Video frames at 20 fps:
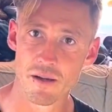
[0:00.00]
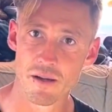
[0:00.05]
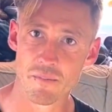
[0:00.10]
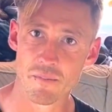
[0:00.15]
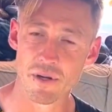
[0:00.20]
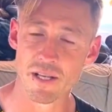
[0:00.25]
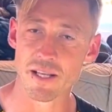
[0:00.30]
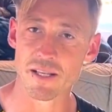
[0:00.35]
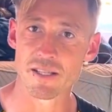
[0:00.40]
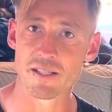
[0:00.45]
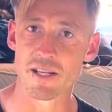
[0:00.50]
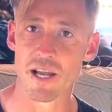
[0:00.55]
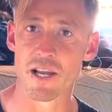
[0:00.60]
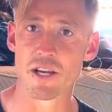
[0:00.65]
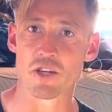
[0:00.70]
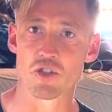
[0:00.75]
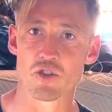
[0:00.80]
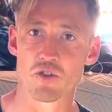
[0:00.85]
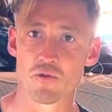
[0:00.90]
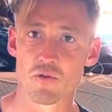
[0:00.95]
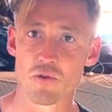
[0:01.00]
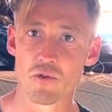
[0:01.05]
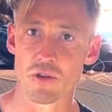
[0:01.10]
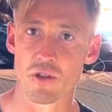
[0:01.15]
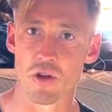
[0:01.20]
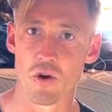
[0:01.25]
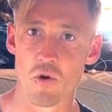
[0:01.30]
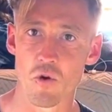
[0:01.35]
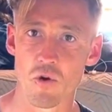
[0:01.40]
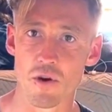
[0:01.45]
But he's staying true to
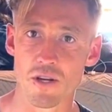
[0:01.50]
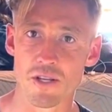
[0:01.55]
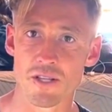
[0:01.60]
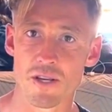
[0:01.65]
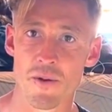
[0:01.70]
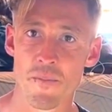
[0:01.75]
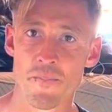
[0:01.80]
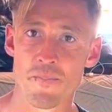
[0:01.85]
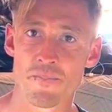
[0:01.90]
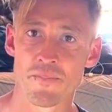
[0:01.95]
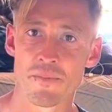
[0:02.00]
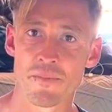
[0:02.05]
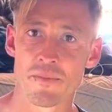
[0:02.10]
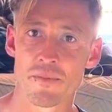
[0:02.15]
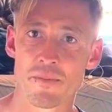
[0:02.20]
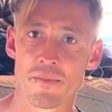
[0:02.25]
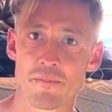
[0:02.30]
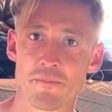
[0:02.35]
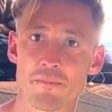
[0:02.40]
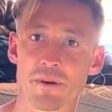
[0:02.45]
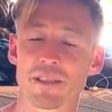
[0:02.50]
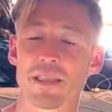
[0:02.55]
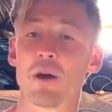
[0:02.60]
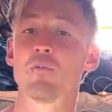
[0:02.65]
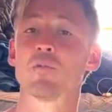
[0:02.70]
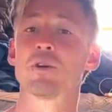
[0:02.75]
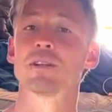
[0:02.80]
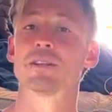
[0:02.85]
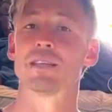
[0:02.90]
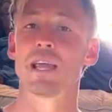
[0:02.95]
the course. But
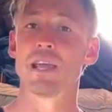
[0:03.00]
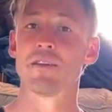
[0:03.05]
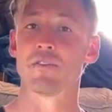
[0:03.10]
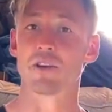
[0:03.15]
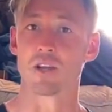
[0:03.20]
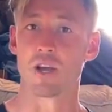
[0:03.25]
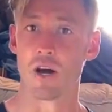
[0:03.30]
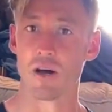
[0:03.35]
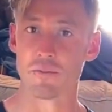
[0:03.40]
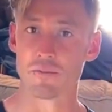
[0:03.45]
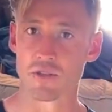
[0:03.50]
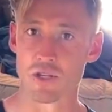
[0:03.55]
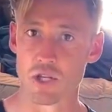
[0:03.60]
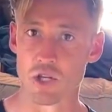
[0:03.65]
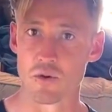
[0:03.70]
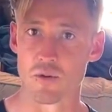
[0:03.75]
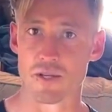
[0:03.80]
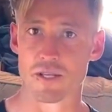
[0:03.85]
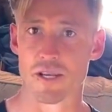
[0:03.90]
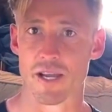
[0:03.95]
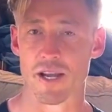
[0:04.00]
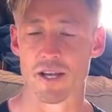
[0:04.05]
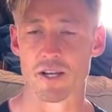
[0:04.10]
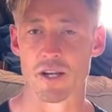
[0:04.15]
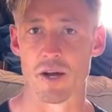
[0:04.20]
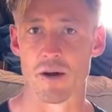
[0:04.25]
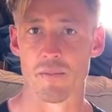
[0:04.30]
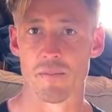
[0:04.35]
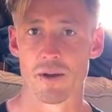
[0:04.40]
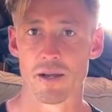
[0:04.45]
then when David comes into his
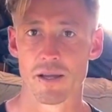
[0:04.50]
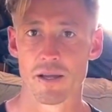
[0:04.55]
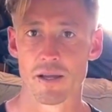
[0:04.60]
kingdom